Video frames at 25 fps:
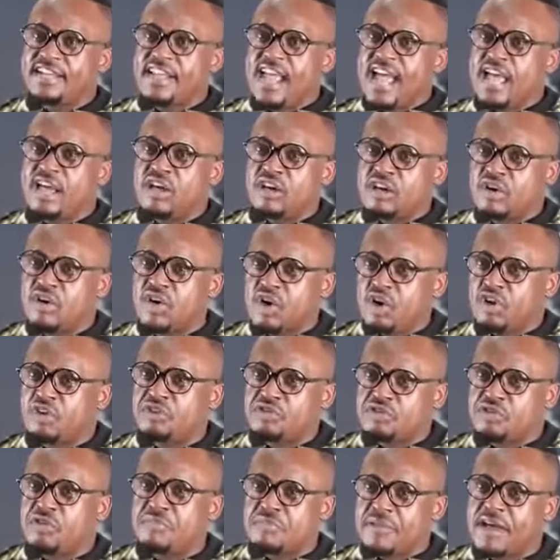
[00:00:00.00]
that I
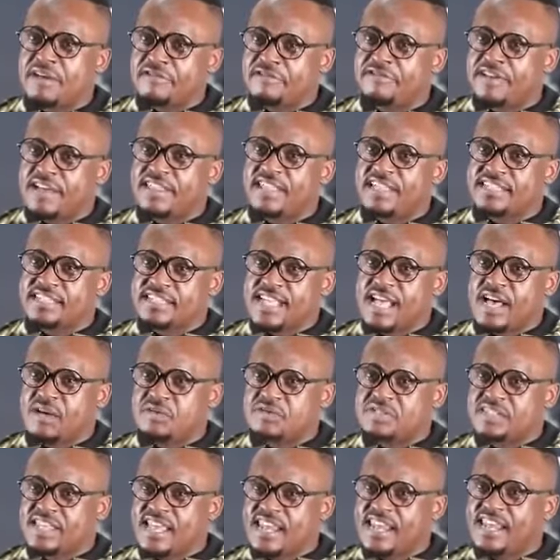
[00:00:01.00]
got from my father's
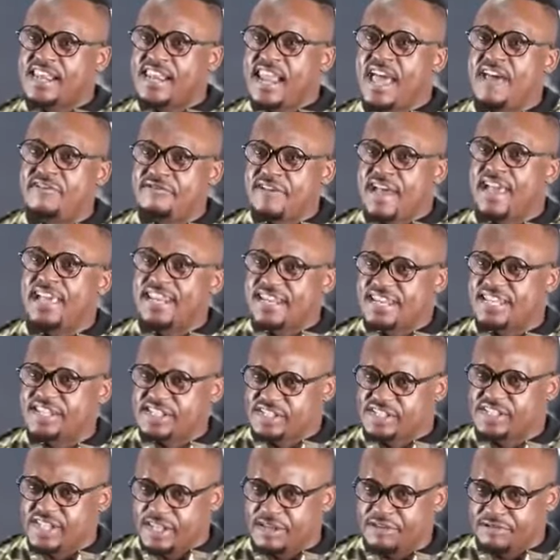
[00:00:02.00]
house, the love I
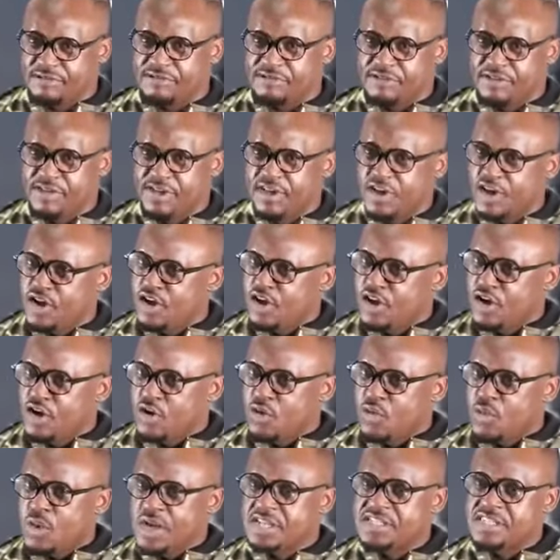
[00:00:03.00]
received,
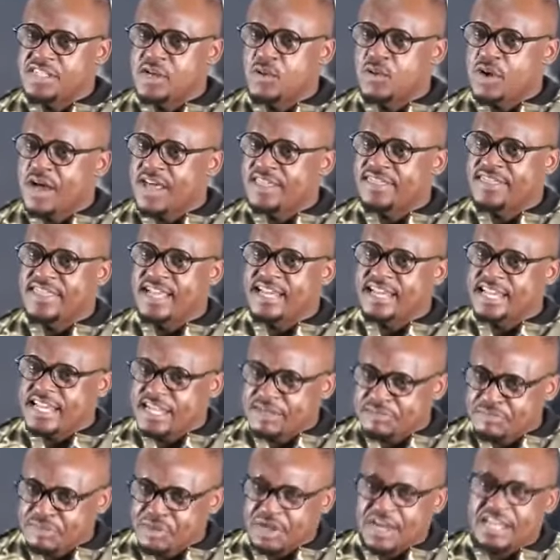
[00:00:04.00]
was the one that
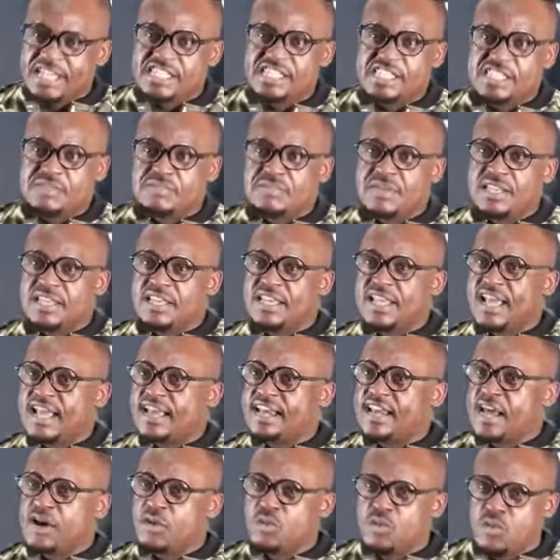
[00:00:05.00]
embraced me.
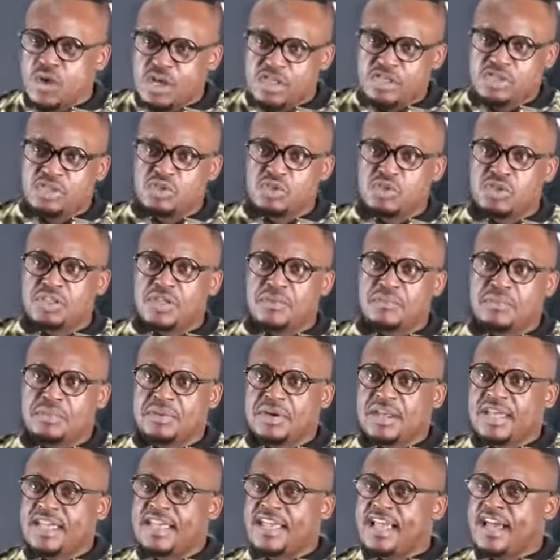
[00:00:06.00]
And I went through the
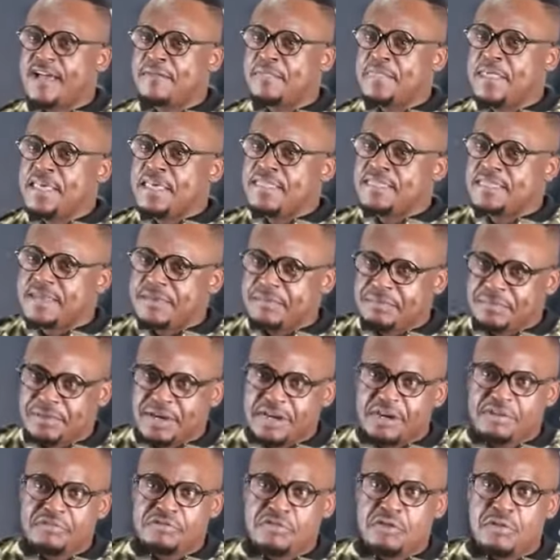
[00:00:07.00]
prayer. They
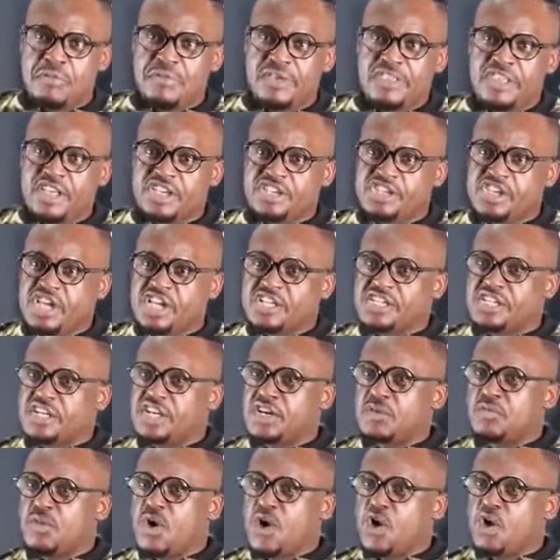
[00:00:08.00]
prayed for me. The church
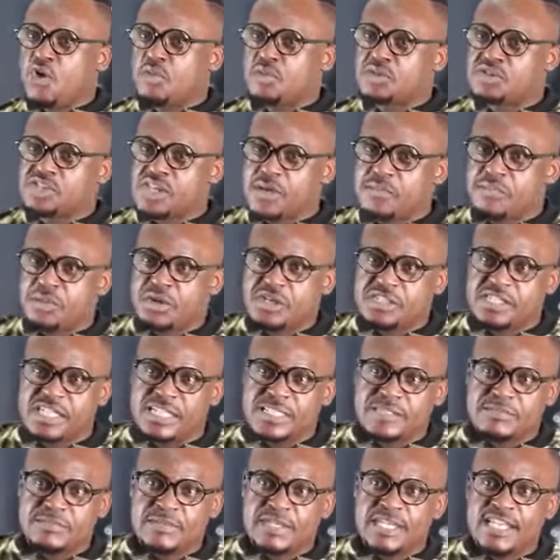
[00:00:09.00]
in Lebohomo
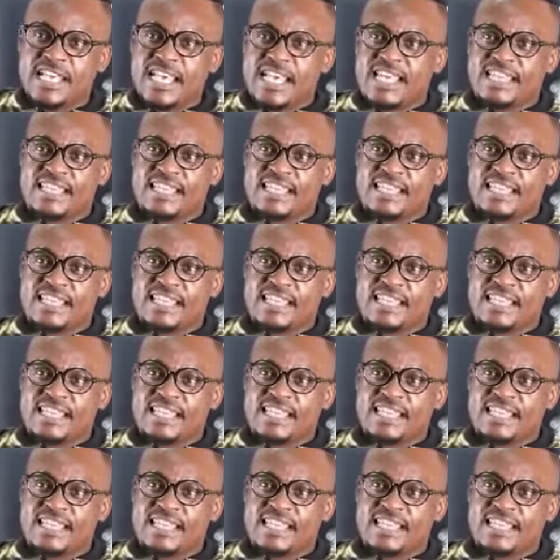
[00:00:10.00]
supported me.